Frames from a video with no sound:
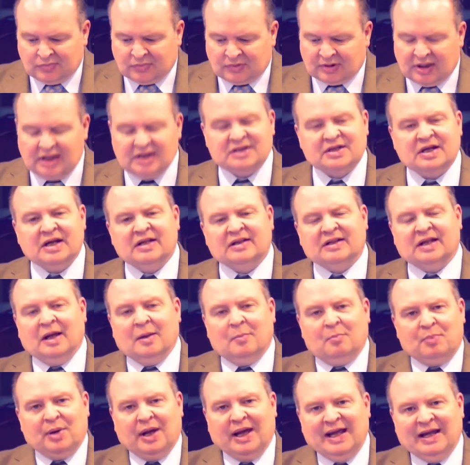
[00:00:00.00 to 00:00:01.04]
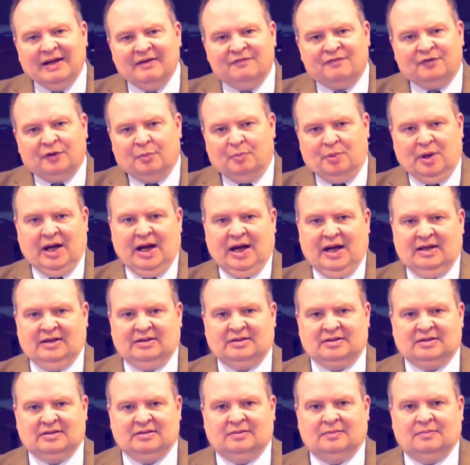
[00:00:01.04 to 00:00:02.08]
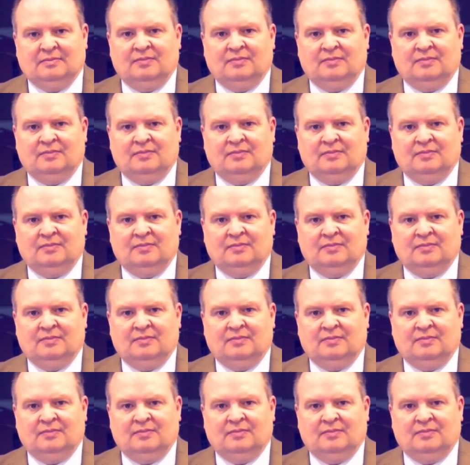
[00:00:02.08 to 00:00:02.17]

they take that painful past,